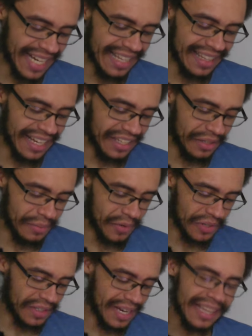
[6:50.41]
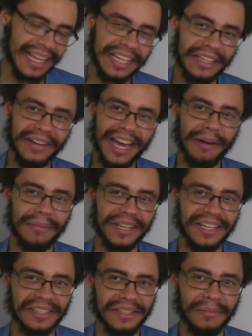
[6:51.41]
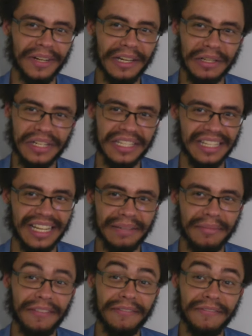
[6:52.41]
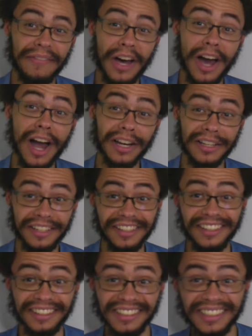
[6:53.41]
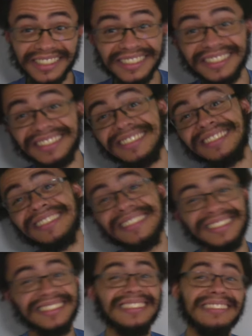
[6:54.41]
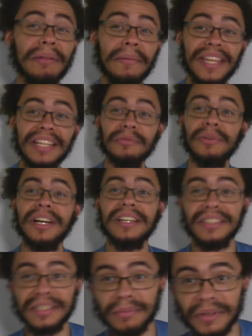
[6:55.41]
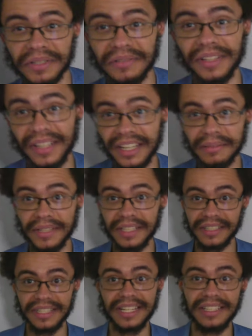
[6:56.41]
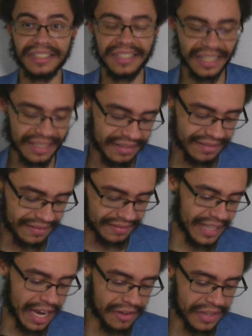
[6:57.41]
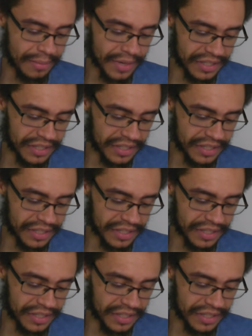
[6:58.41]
I like you more than I like you now because somebody else doesn't like me. Fuck, dude. Maybe that's why this person really liked me because I just didn't care that